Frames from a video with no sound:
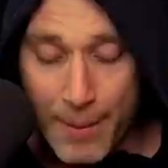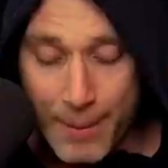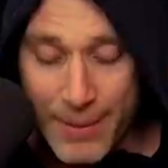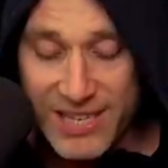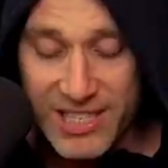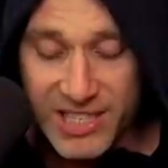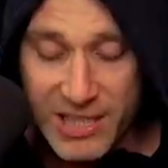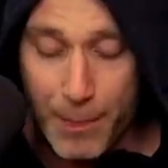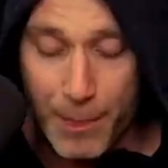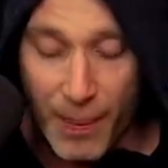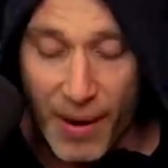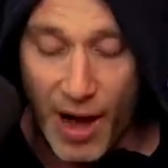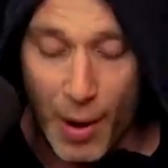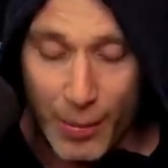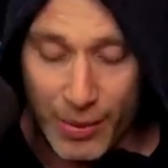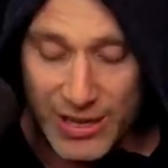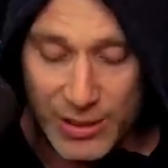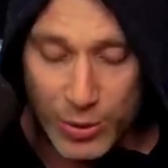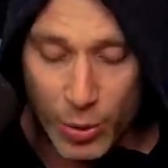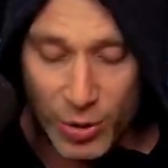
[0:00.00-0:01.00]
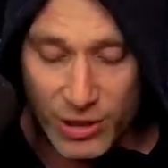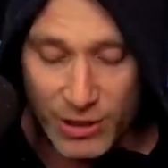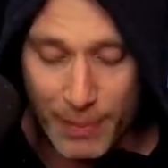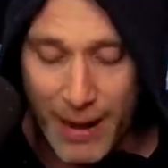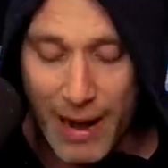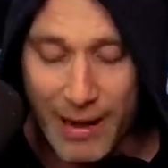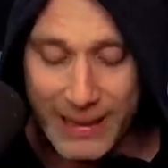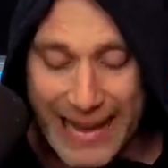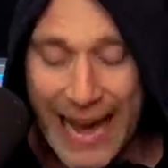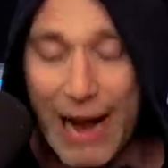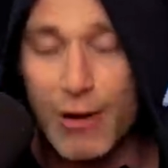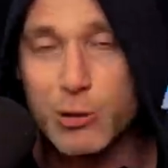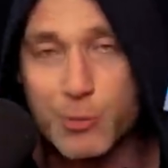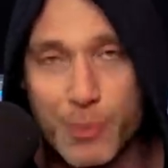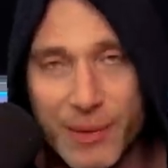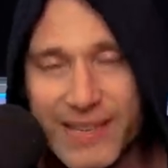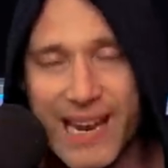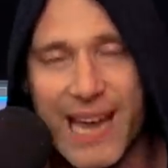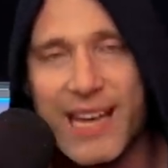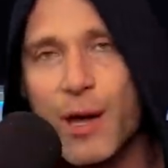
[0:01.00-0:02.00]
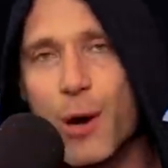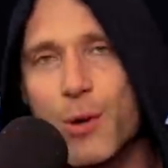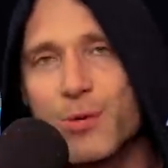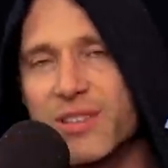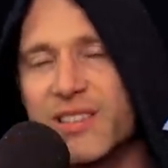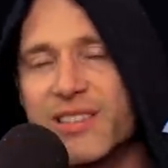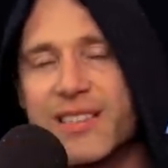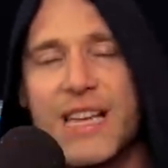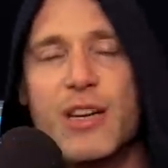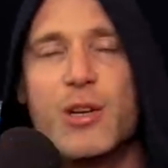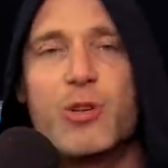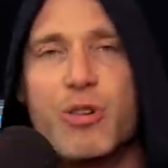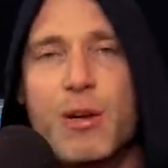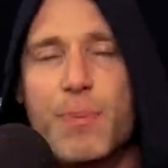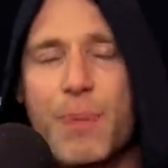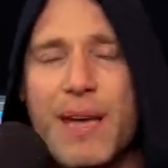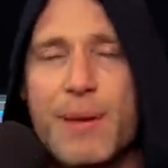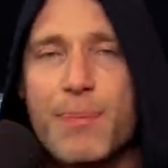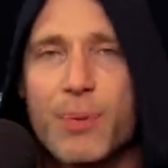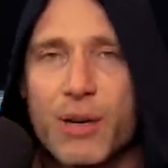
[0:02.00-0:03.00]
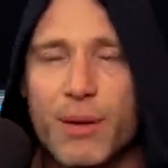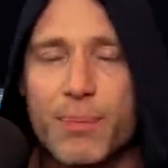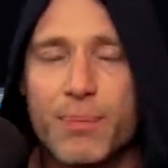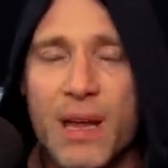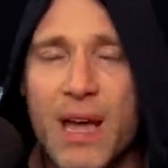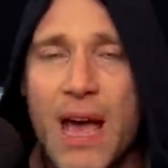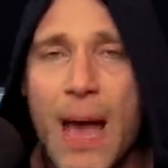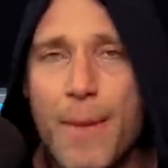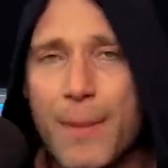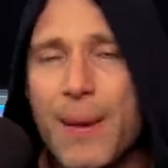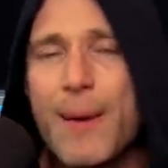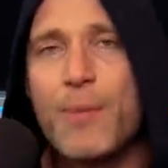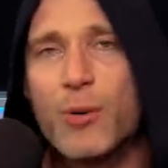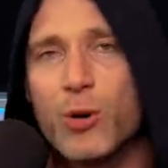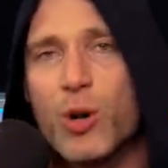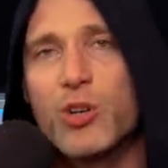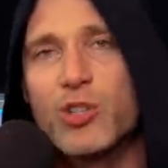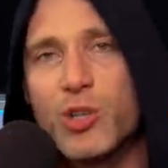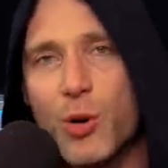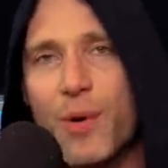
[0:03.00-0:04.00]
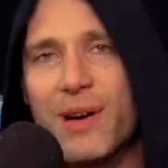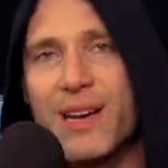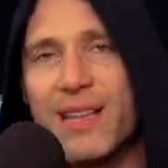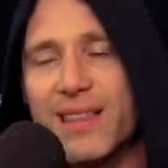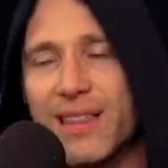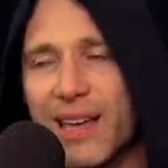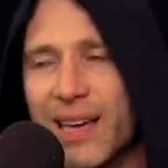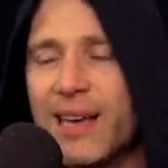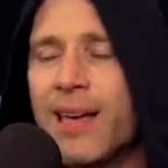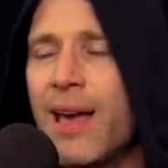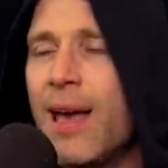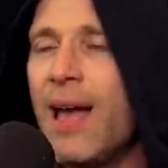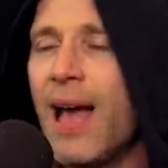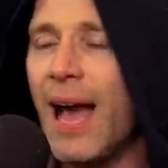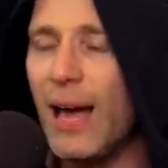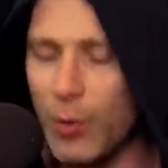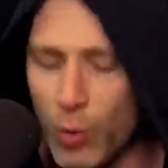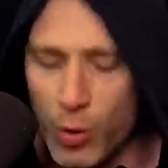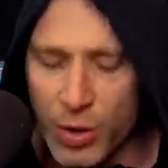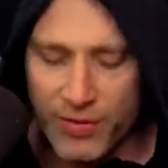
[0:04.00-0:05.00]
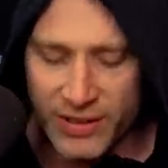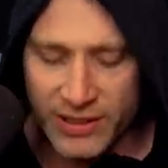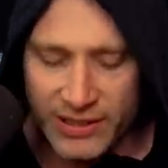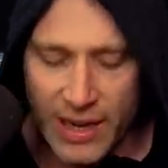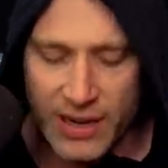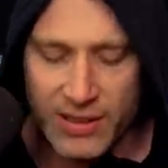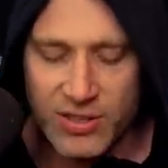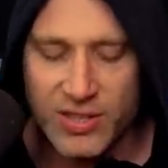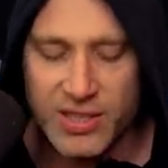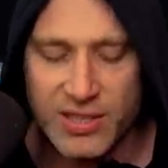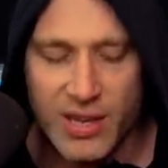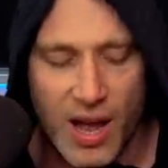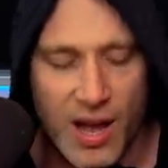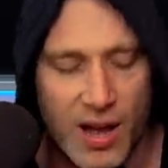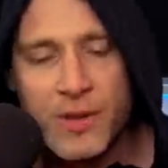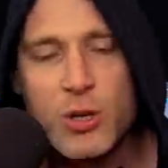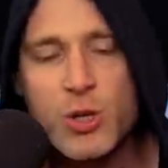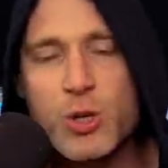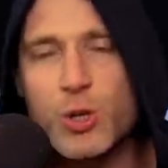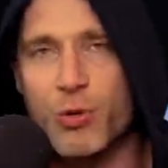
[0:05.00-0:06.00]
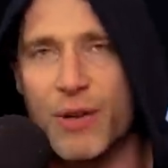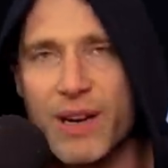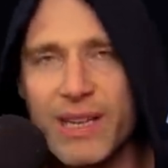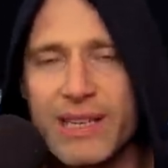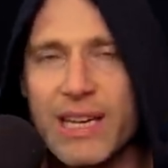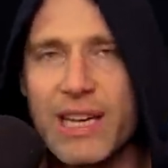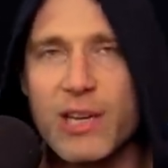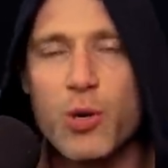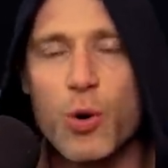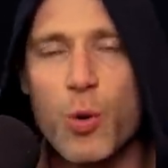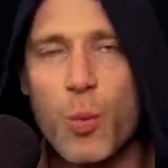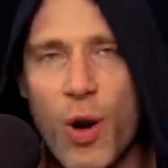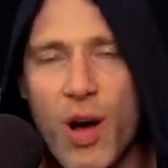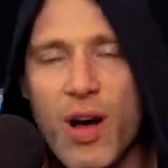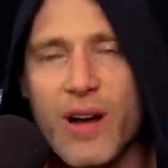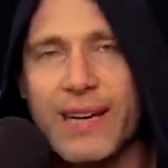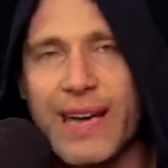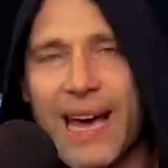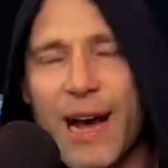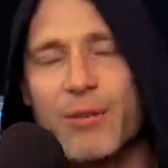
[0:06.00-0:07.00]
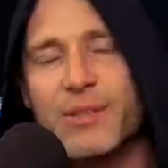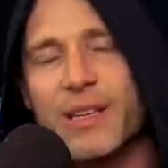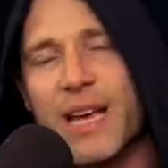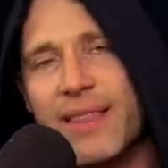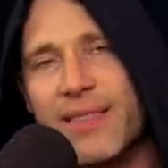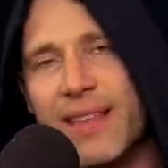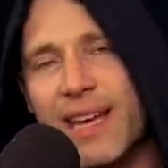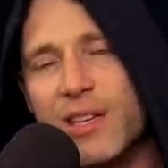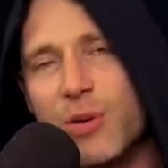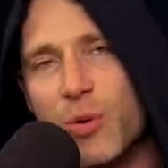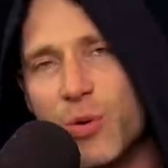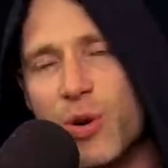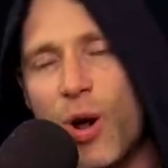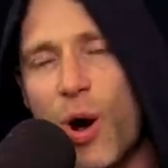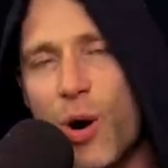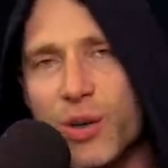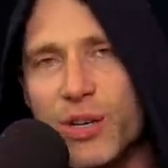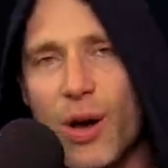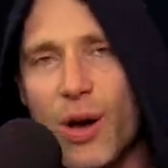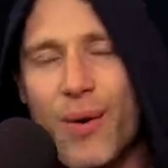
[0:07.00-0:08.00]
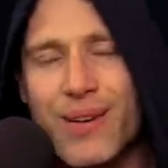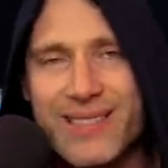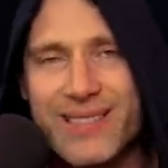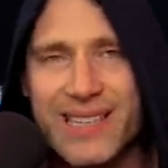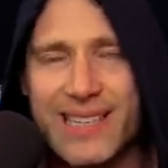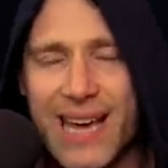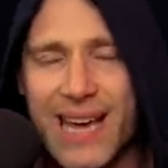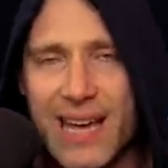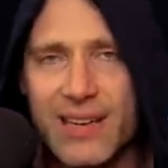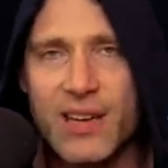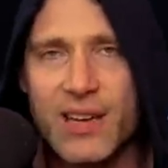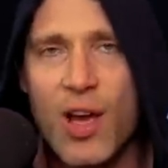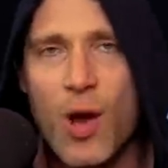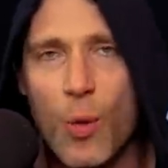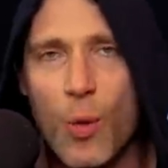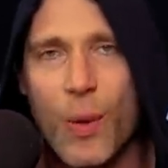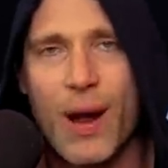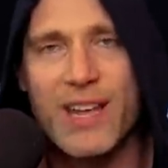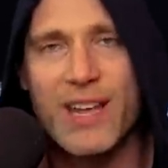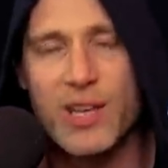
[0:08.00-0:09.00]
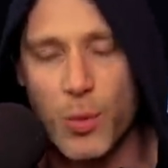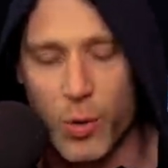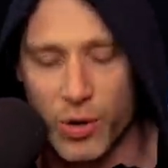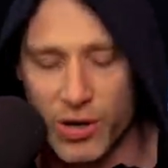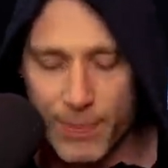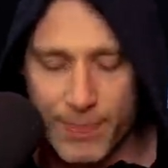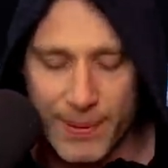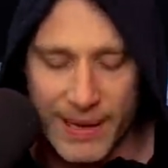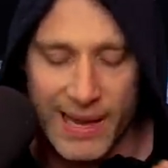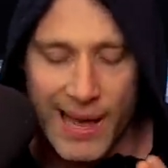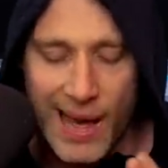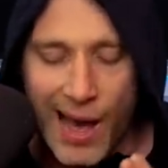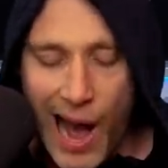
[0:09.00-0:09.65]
miss the part when it talks about couch potatoes and sedentary people and people not doing anything, and all of a sudden start shrinking your workout, and then you're not going to get where you want to be.